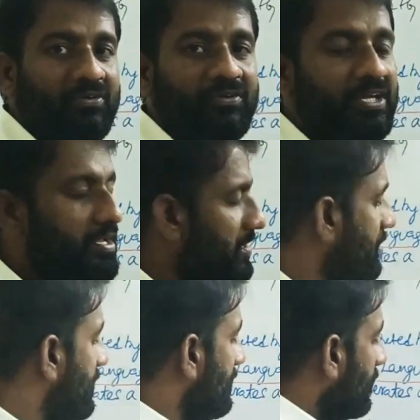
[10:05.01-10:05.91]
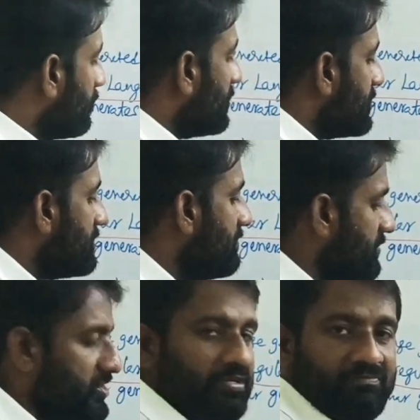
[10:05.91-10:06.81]
Okay. Now this is the
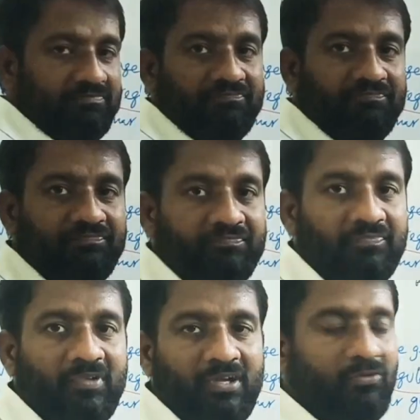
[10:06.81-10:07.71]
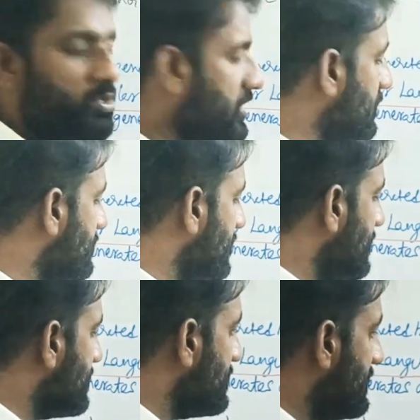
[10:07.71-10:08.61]
mission. What are the
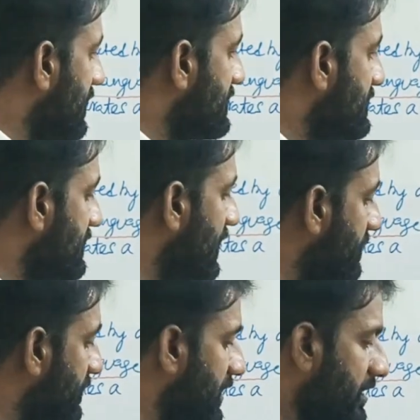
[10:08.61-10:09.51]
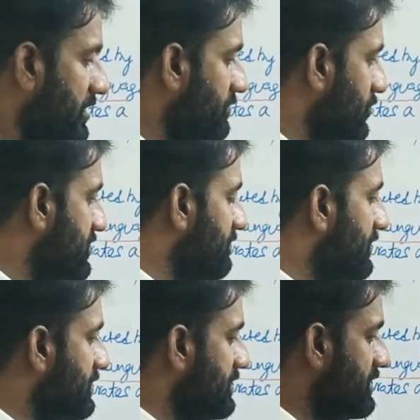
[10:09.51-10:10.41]
states is? Yes, A, B. Input
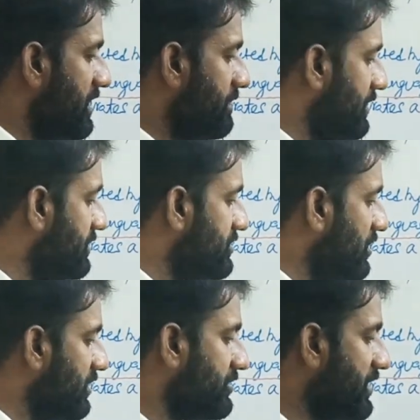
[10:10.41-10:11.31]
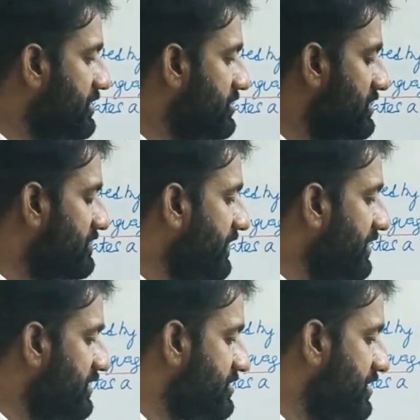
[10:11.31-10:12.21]
symbols is A, B. These are all the transitions.
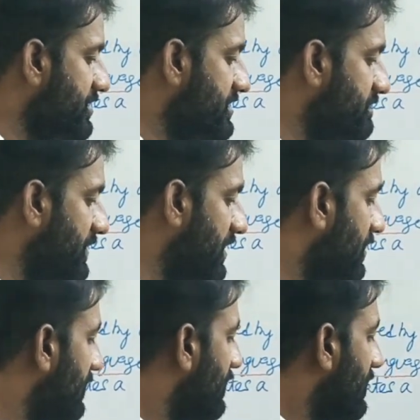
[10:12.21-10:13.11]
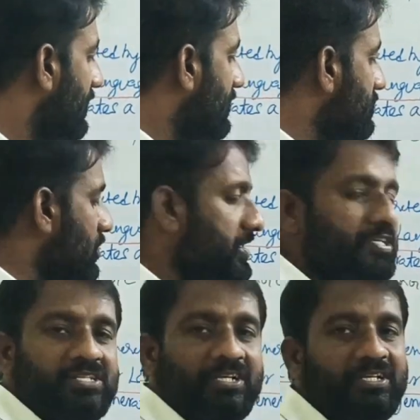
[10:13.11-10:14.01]
Final state is B.
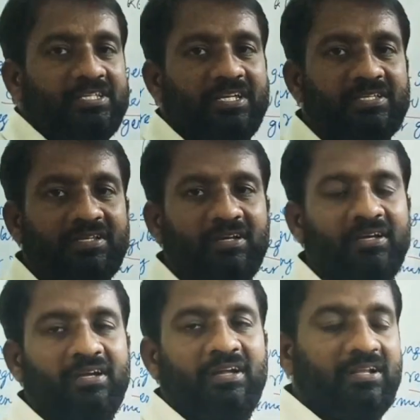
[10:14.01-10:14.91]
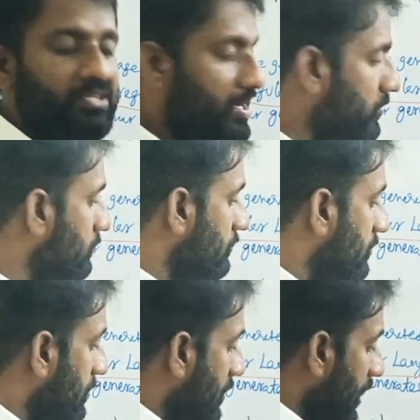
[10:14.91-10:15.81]
Starting state is S. Now
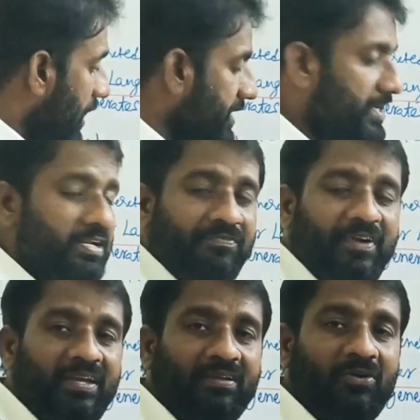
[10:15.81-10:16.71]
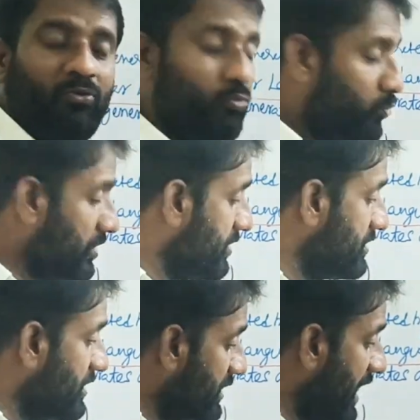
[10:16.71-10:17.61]
identify what
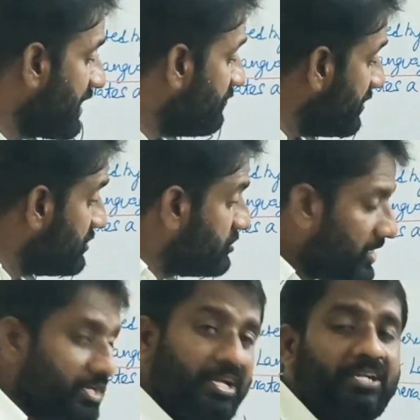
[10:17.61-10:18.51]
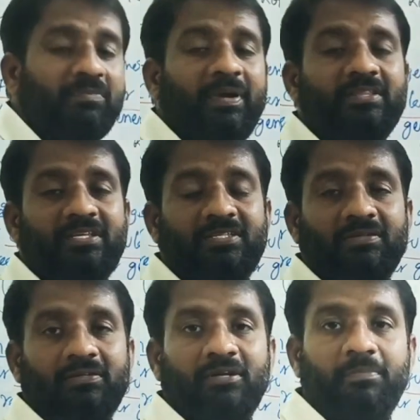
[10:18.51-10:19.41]
is the language generated by
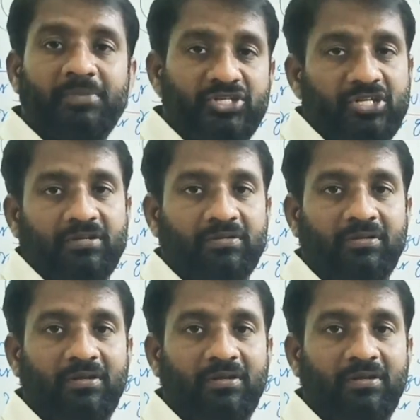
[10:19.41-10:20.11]
this mission.